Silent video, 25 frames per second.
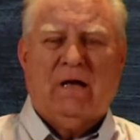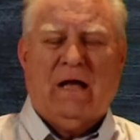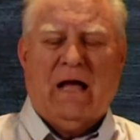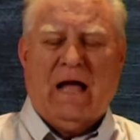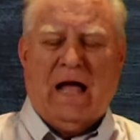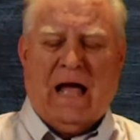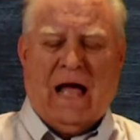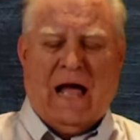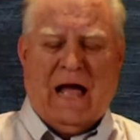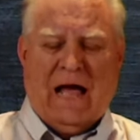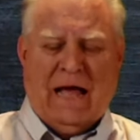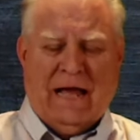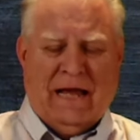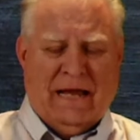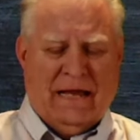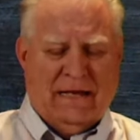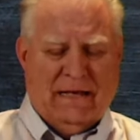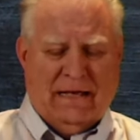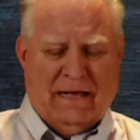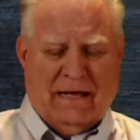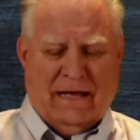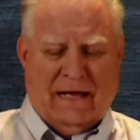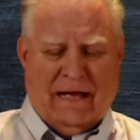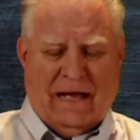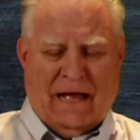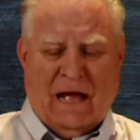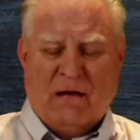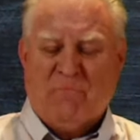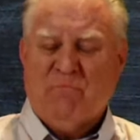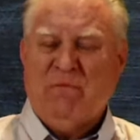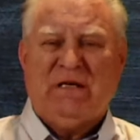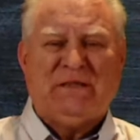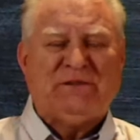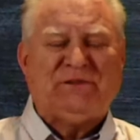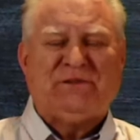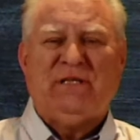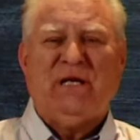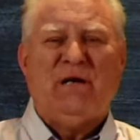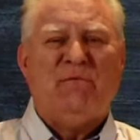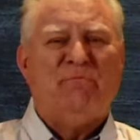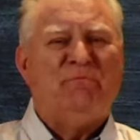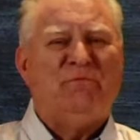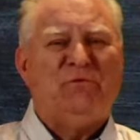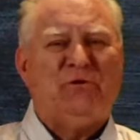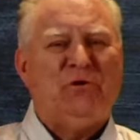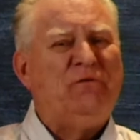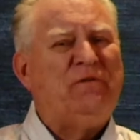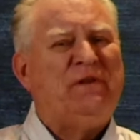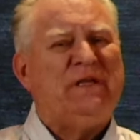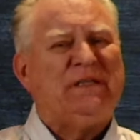I I miss them
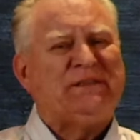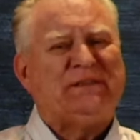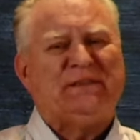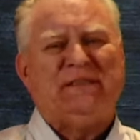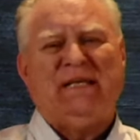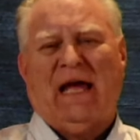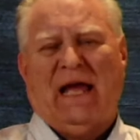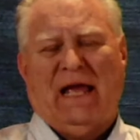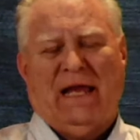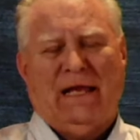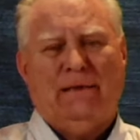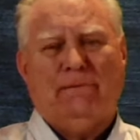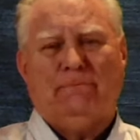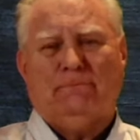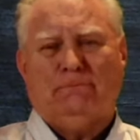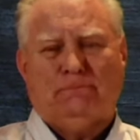to this day.